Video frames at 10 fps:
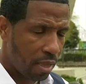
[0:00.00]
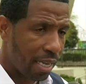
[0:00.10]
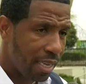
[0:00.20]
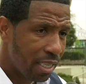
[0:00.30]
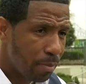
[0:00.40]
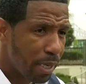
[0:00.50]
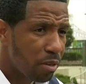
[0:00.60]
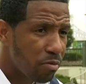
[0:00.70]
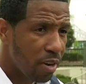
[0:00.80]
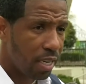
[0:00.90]
that needs to be
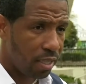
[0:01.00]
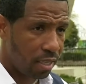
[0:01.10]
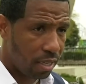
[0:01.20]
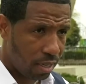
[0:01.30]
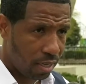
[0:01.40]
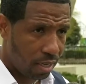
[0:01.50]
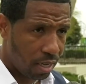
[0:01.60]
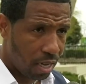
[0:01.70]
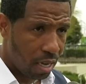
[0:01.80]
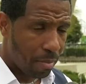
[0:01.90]
confronted
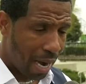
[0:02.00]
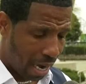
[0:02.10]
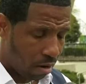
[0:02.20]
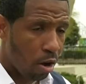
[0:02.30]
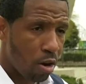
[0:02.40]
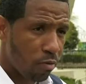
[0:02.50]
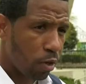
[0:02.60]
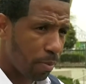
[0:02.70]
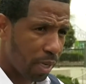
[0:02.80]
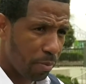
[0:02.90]
by our law
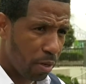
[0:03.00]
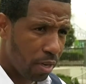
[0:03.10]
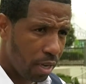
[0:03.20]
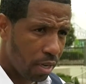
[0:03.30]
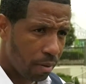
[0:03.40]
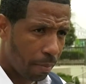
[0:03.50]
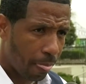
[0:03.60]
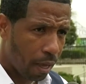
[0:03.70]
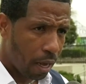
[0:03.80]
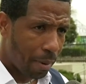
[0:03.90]
enforcement community,
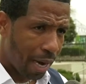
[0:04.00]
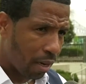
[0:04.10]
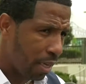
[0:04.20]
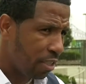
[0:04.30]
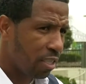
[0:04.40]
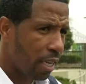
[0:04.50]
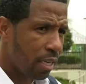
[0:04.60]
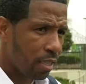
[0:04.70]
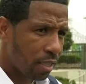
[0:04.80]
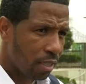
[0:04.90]
by our
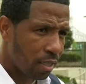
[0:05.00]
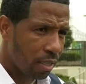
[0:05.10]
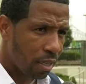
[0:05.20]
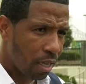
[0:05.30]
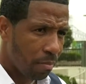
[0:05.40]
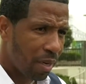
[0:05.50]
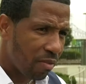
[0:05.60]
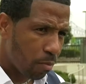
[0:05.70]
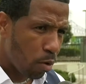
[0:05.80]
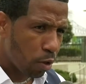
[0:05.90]
legislators, but
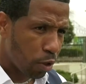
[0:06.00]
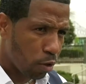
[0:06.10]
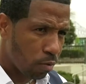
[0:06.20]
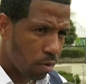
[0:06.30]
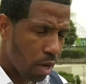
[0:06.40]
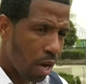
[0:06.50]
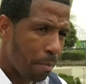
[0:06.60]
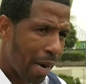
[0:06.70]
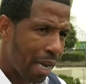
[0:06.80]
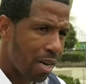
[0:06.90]
even more so
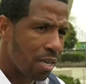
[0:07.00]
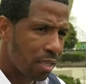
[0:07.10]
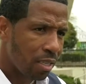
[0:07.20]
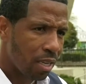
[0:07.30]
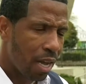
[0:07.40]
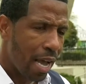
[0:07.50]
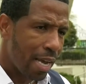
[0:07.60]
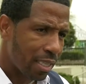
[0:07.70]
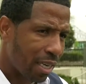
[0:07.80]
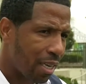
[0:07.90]
by us
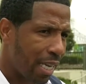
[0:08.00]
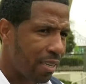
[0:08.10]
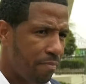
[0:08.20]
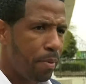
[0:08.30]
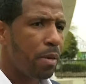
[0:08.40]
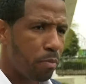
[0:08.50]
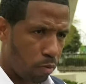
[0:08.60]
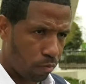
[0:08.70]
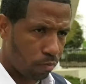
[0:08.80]
as a collective people.